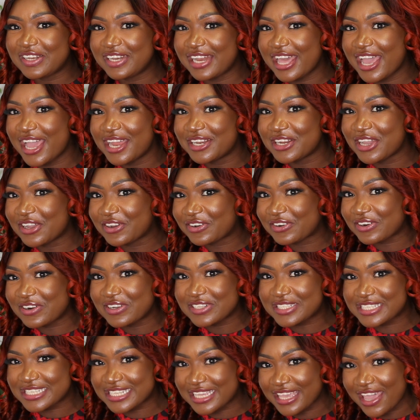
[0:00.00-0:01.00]
learn and
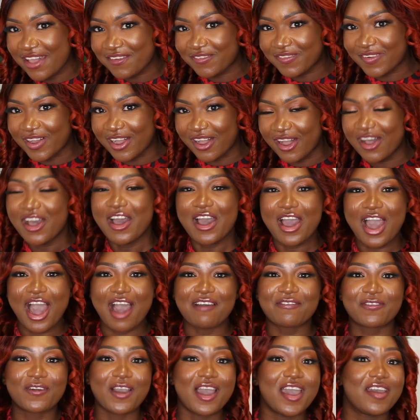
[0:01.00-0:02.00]
grow together.
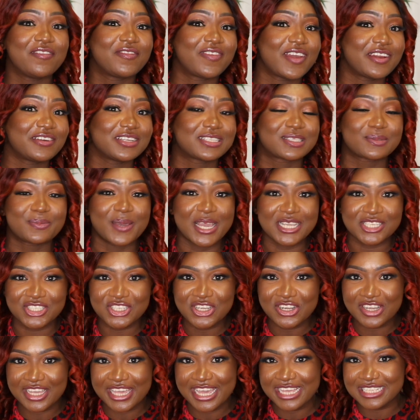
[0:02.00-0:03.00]
I've got a very
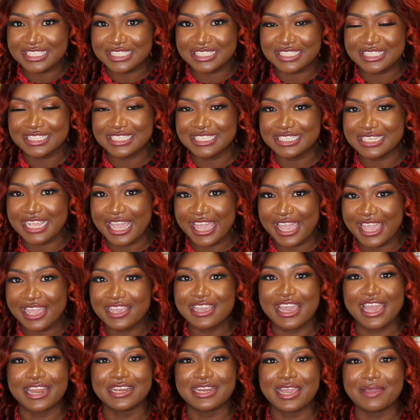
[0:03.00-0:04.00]
special guest
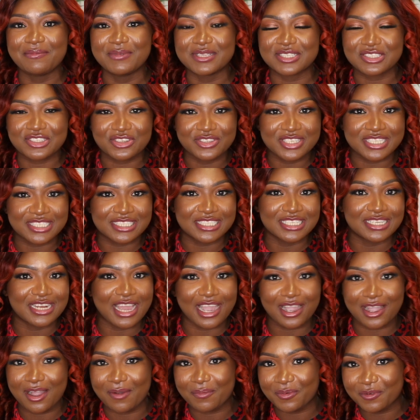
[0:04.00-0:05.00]
today. Her name is
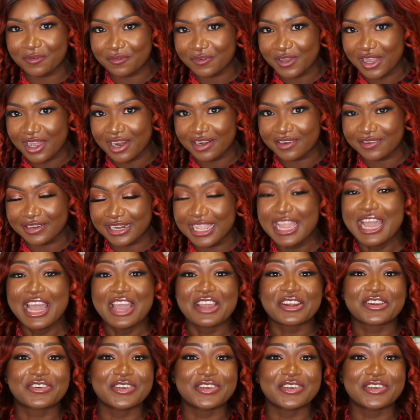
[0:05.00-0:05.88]
Krisztina Kapuvari.